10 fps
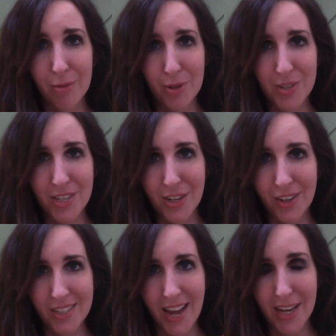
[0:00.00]
reducing your
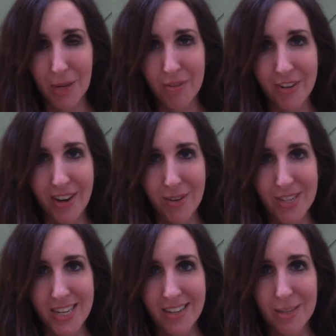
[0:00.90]
anxiety when you're out to eat,